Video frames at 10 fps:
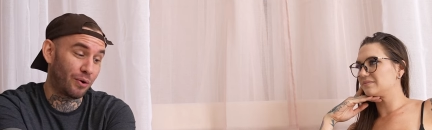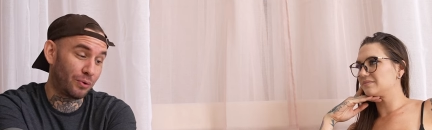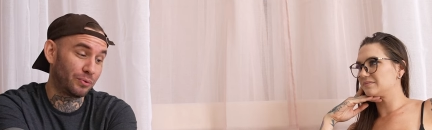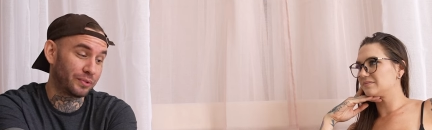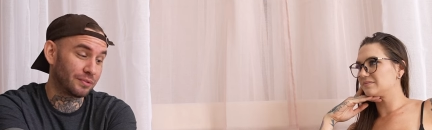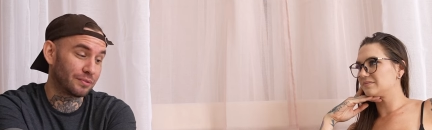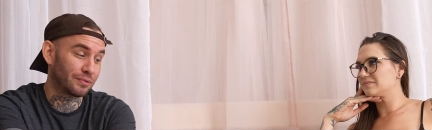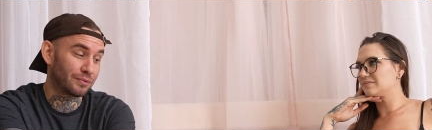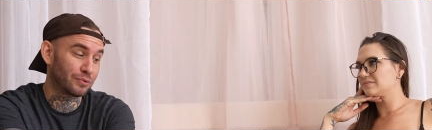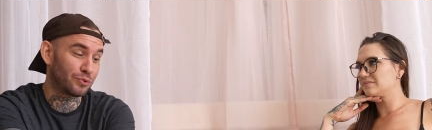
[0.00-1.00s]
Speaker 1: hold
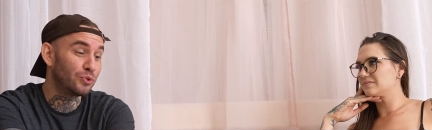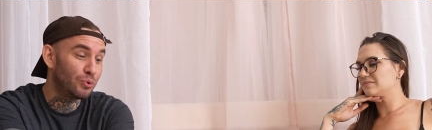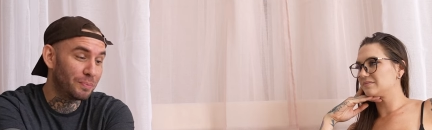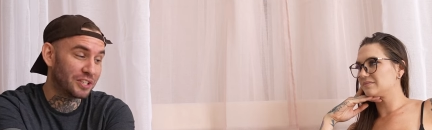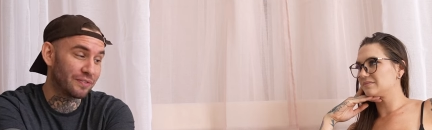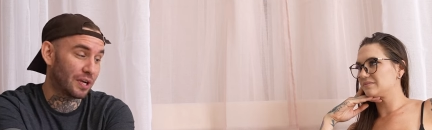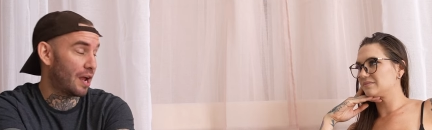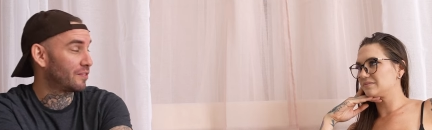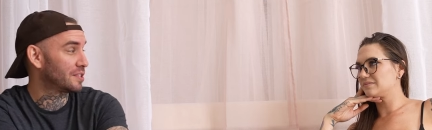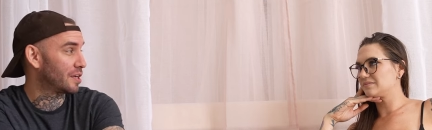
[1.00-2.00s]
too much of a
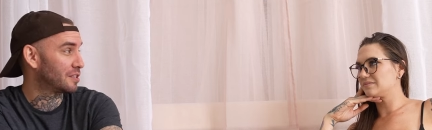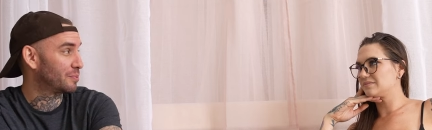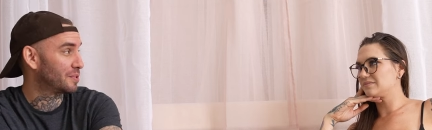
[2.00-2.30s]
conversation